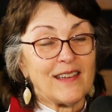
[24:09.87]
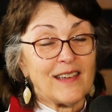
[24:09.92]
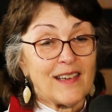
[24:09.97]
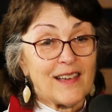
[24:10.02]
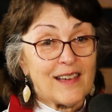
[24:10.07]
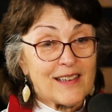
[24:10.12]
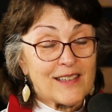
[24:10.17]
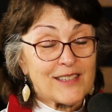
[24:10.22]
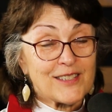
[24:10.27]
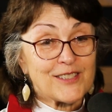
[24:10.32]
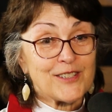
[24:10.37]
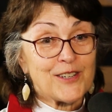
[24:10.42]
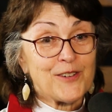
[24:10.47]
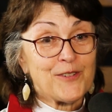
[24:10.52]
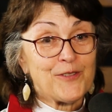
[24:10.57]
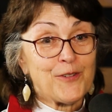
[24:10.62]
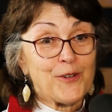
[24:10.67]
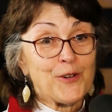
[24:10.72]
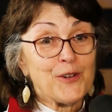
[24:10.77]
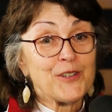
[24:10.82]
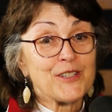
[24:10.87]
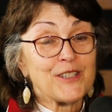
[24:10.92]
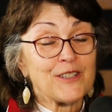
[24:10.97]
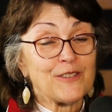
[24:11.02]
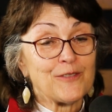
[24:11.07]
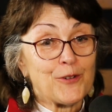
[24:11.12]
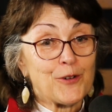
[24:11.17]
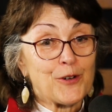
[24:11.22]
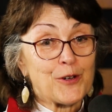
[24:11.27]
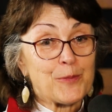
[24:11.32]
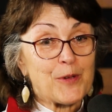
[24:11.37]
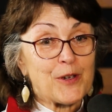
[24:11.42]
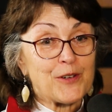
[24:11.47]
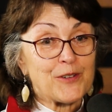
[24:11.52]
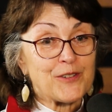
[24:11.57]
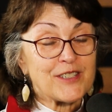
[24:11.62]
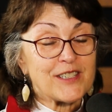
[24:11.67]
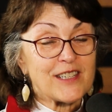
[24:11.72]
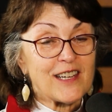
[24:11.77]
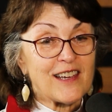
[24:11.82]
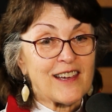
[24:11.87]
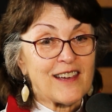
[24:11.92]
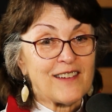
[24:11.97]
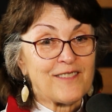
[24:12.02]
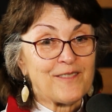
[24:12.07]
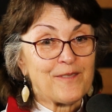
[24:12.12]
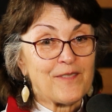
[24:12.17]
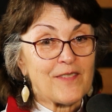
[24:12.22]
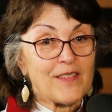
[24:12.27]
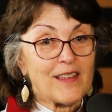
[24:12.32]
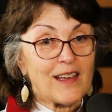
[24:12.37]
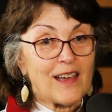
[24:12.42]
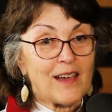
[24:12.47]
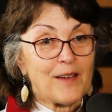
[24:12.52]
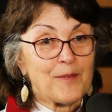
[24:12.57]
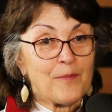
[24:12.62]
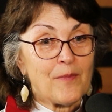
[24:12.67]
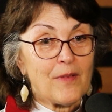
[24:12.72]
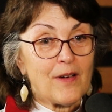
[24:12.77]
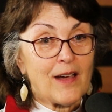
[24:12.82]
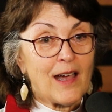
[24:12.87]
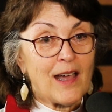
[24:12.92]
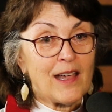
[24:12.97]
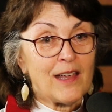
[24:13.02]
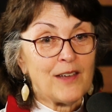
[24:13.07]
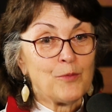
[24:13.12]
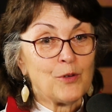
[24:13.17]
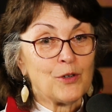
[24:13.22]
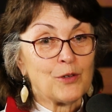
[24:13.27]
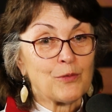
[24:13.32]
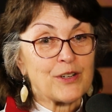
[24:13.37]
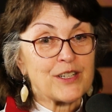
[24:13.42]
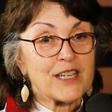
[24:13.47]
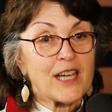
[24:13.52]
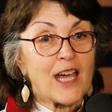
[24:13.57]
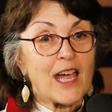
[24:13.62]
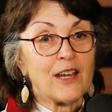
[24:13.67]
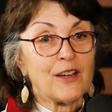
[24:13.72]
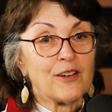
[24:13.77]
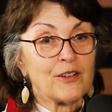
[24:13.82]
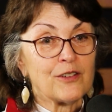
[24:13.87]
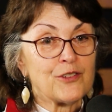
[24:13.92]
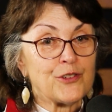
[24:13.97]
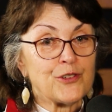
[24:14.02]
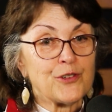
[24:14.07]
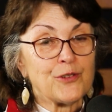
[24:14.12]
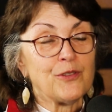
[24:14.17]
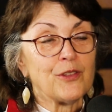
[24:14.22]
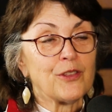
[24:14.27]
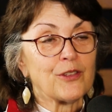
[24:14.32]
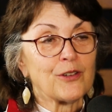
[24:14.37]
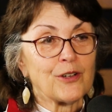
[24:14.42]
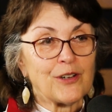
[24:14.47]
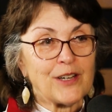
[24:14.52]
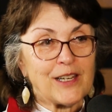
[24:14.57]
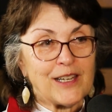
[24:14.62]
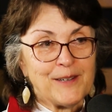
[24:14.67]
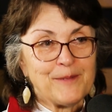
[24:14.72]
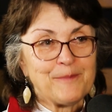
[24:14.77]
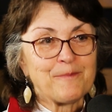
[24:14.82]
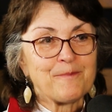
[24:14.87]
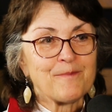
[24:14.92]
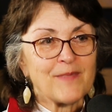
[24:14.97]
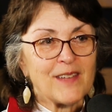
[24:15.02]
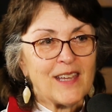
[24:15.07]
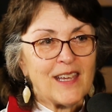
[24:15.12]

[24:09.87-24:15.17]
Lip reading: Yeah. So first and foremost, I will retire June 30.